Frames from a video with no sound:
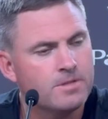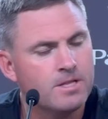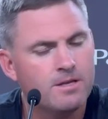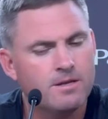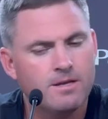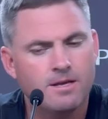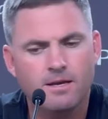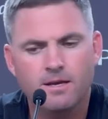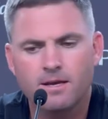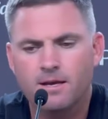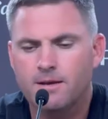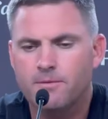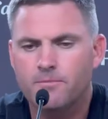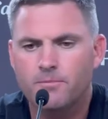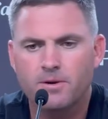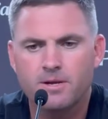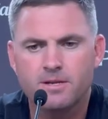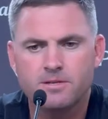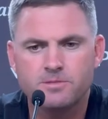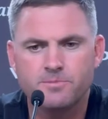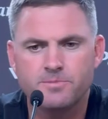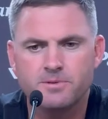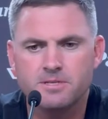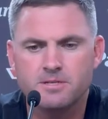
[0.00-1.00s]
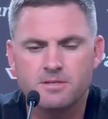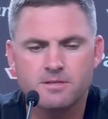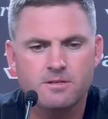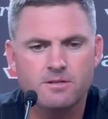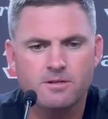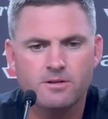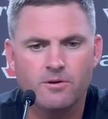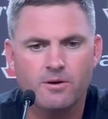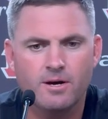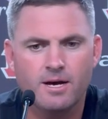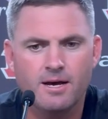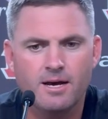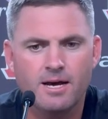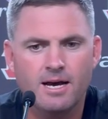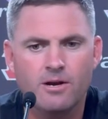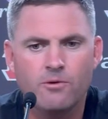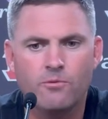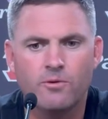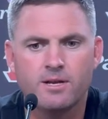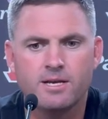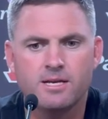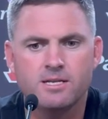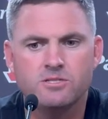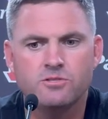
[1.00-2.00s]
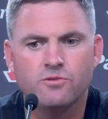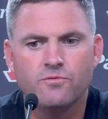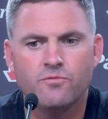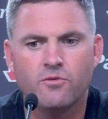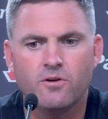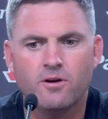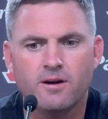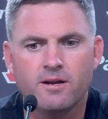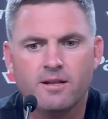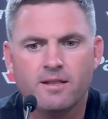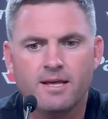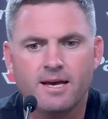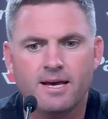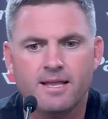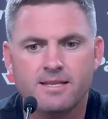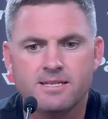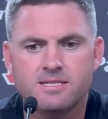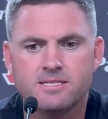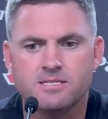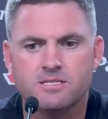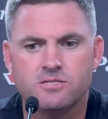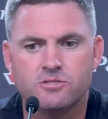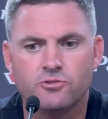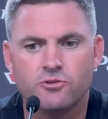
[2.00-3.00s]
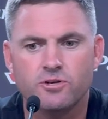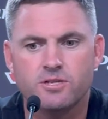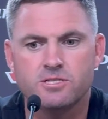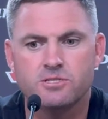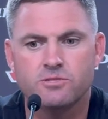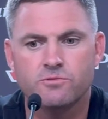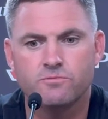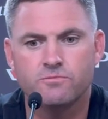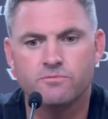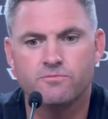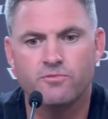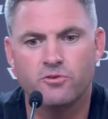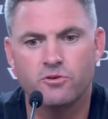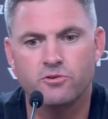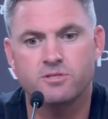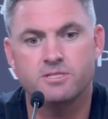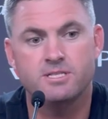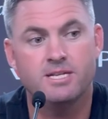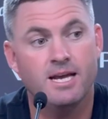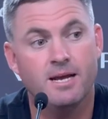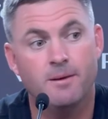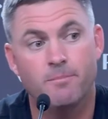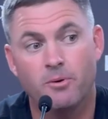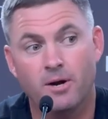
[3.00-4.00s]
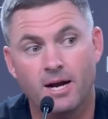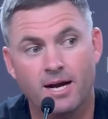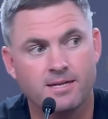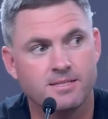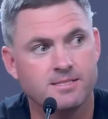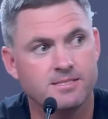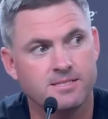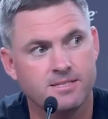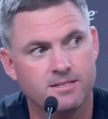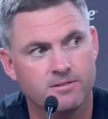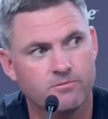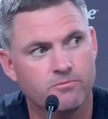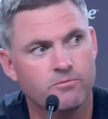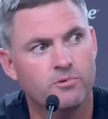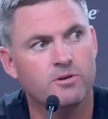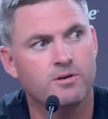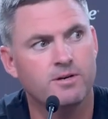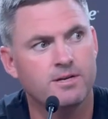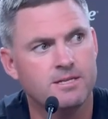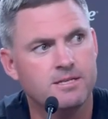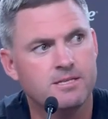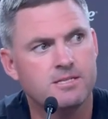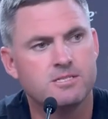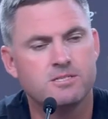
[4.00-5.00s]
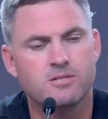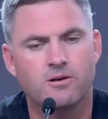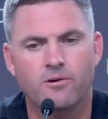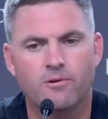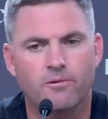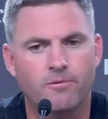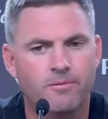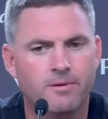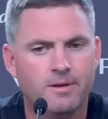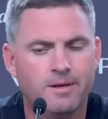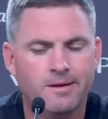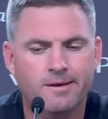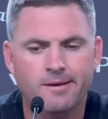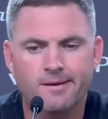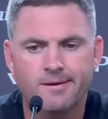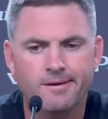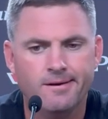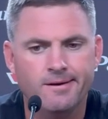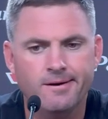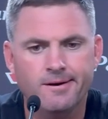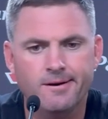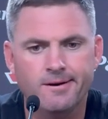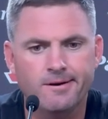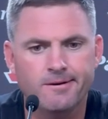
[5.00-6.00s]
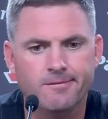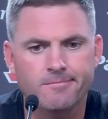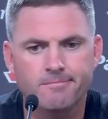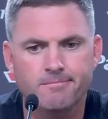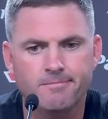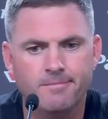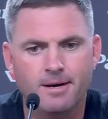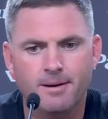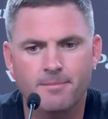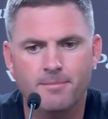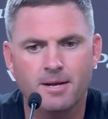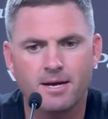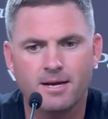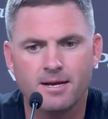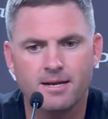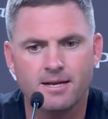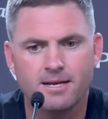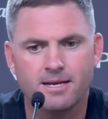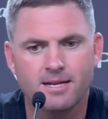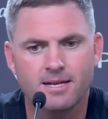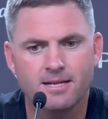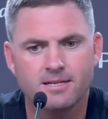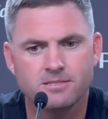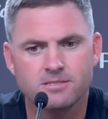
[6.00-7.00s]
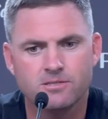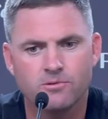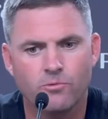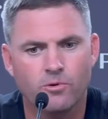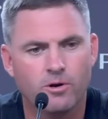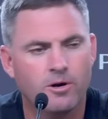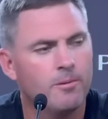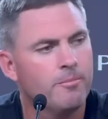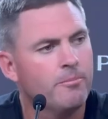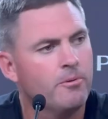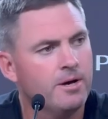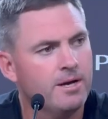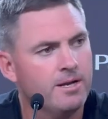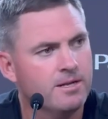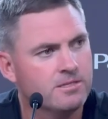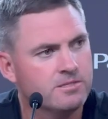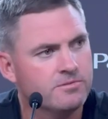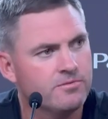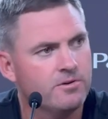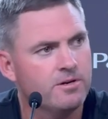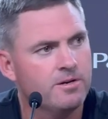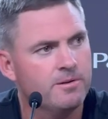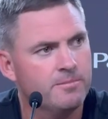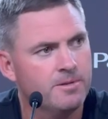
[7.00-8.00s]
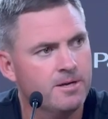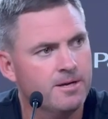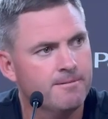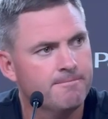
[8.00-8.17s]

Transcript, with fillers: it remains you know I, I don't want to get too far into that. This is Trent's first day practicing really, so um, I'm not going to get into what our plan is for him yet.